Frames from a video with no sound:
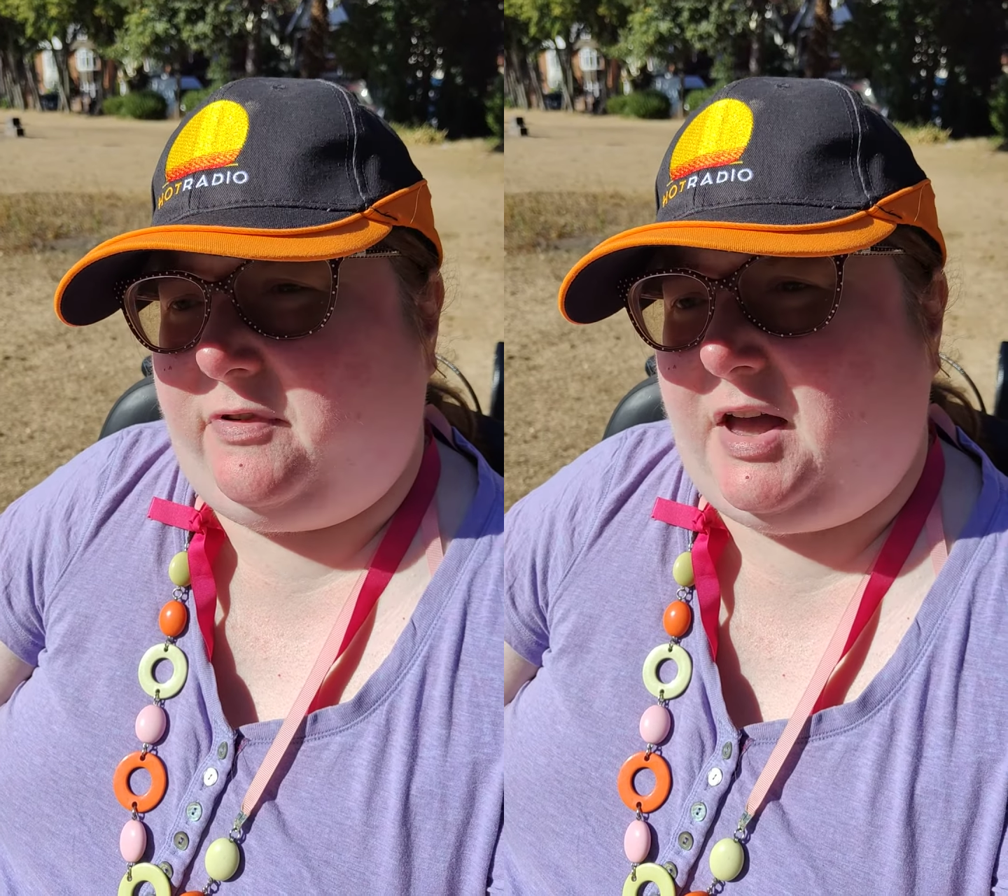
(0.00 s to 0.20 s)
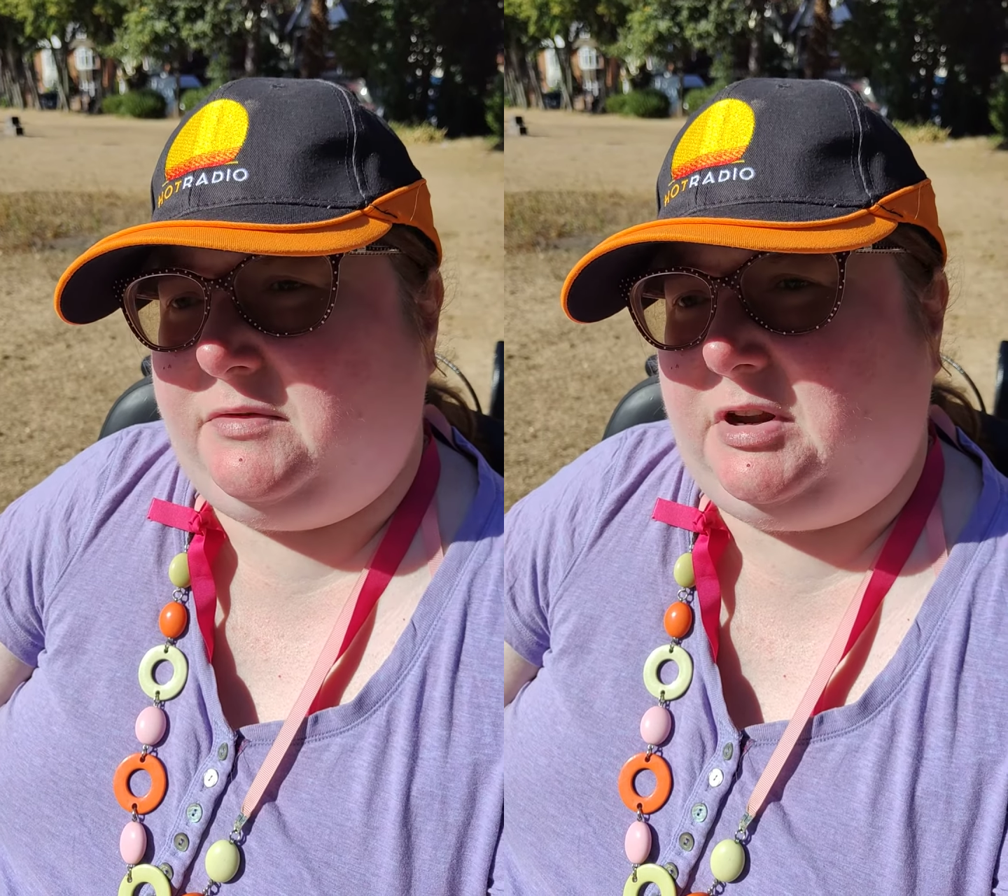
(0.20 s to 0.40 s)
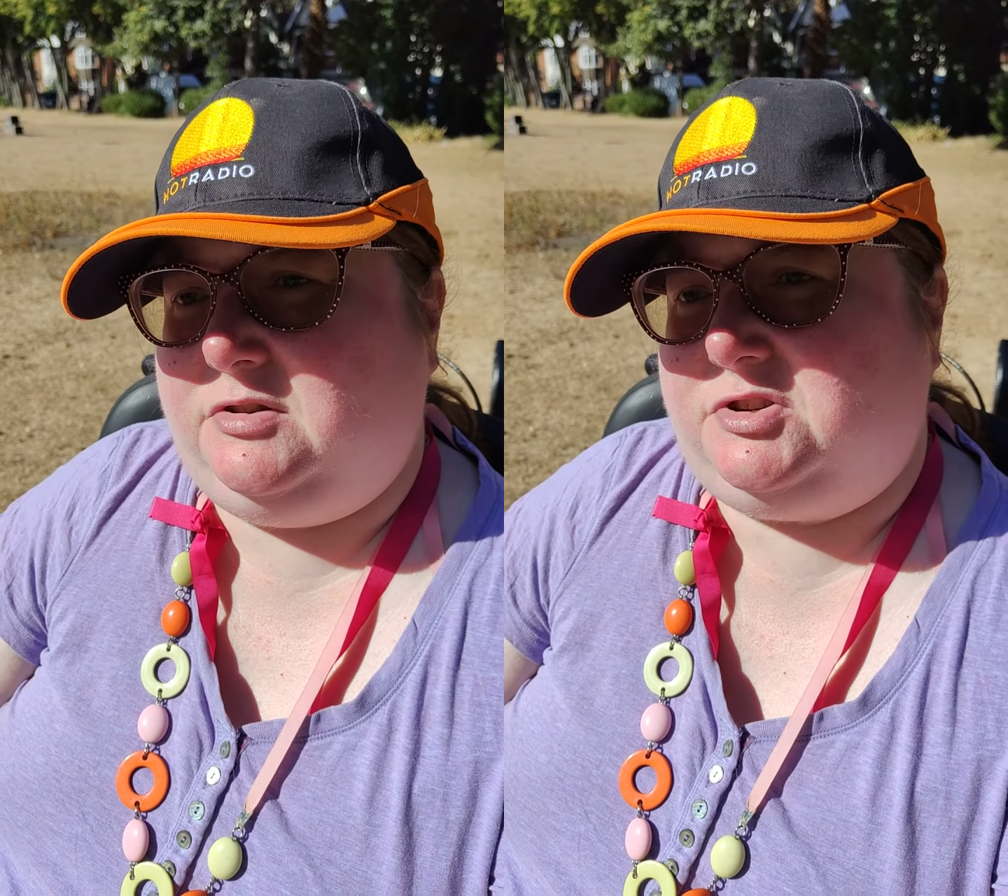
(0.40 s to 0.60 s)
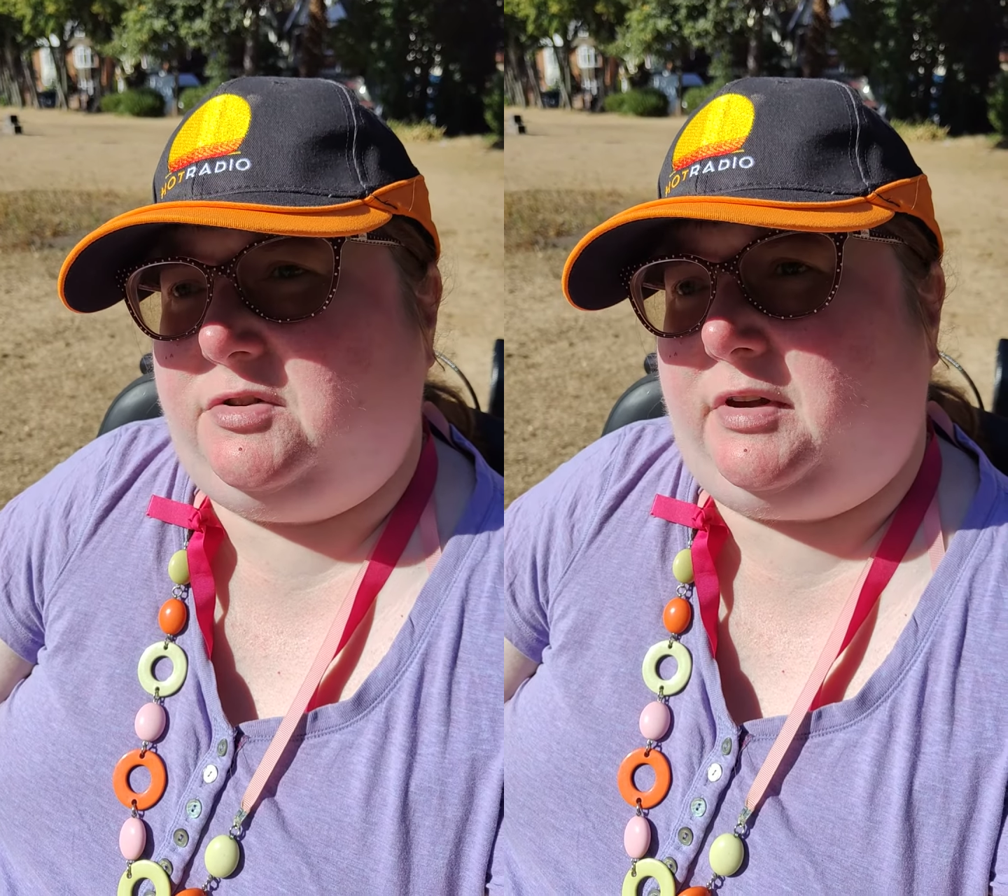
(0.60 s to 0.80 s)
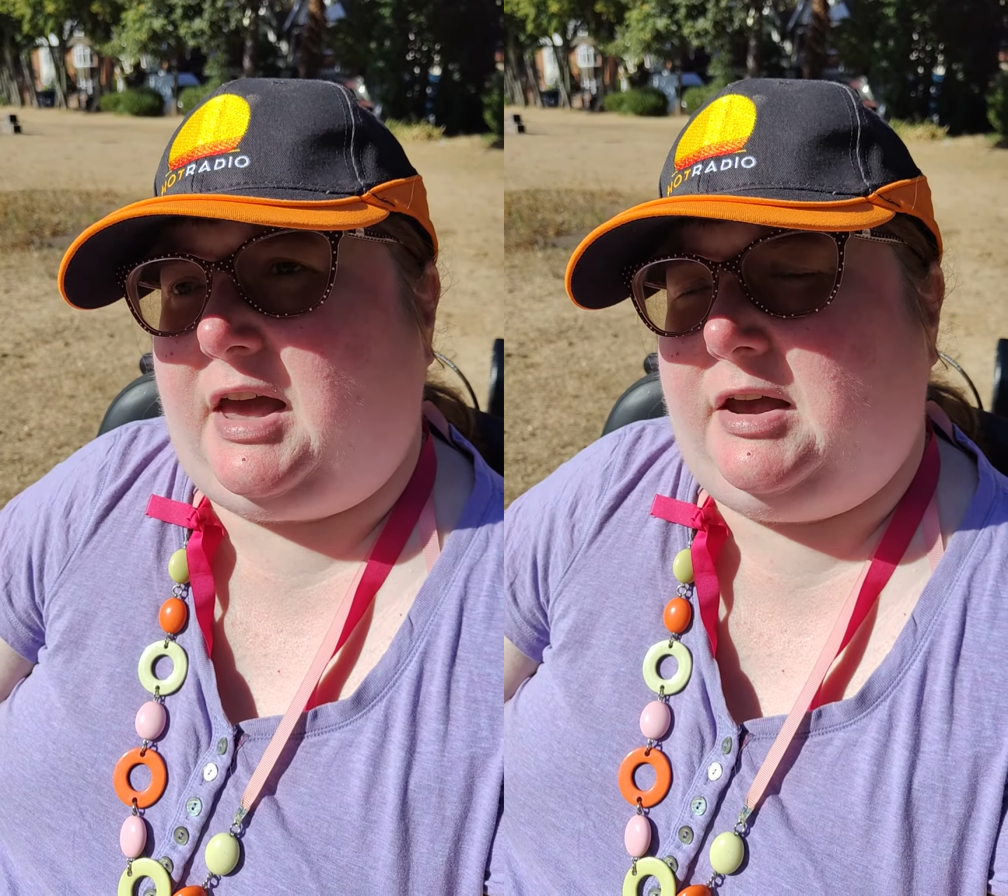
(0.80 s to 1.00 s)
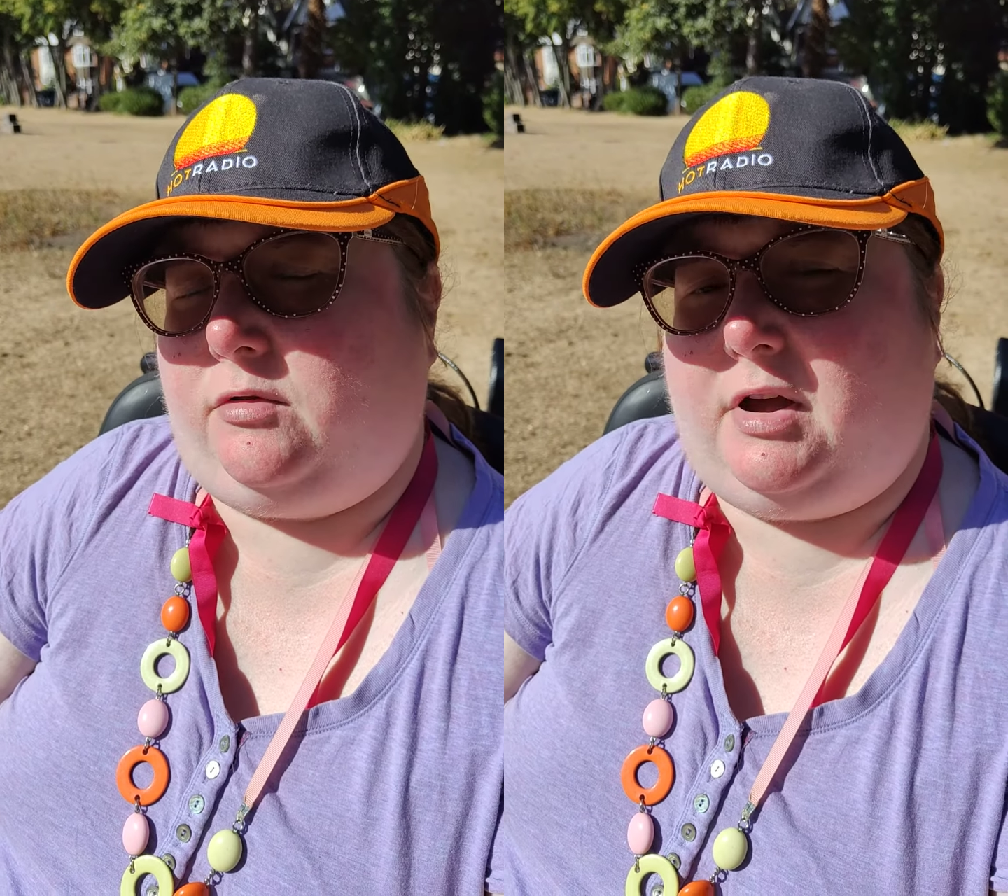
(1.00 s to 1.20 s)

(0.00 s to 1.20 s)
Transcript: 5 News UK,